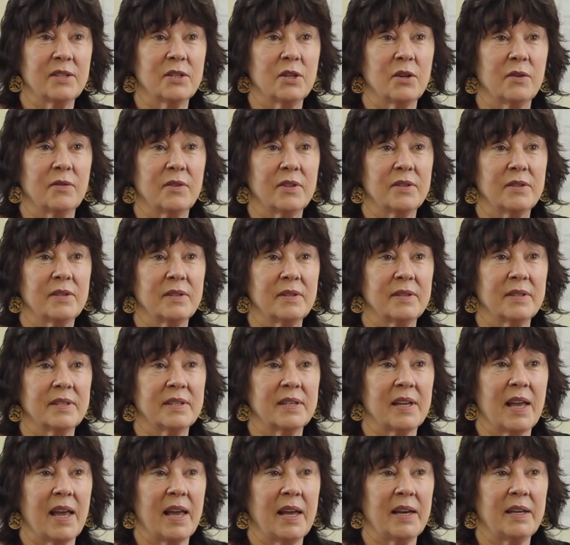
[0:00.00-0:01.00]
services,
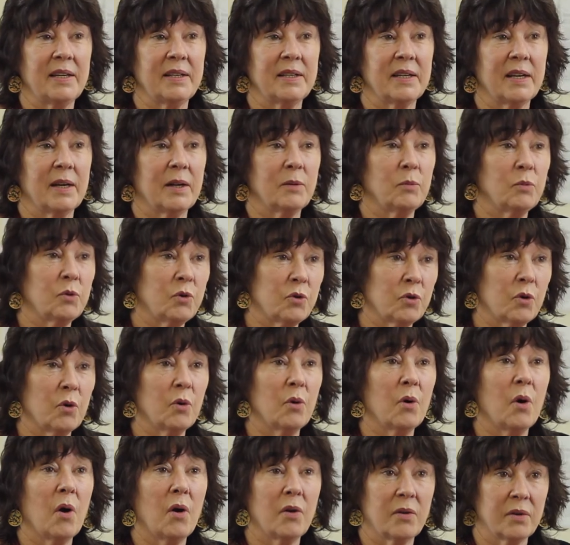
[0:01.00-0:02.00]
and we
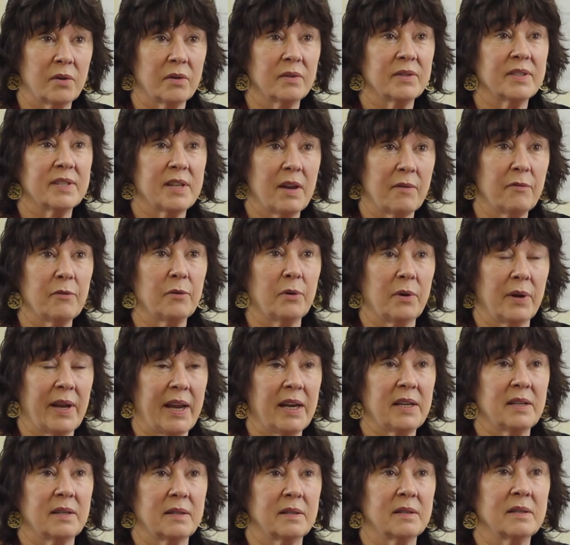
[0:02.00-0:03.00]
draw on several
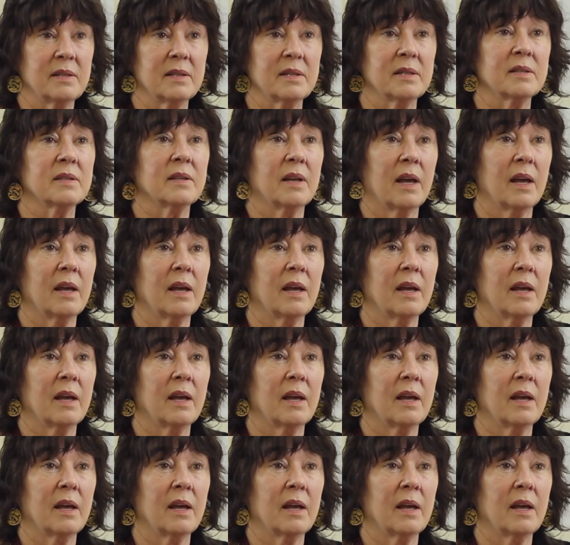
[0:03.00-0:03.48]
editors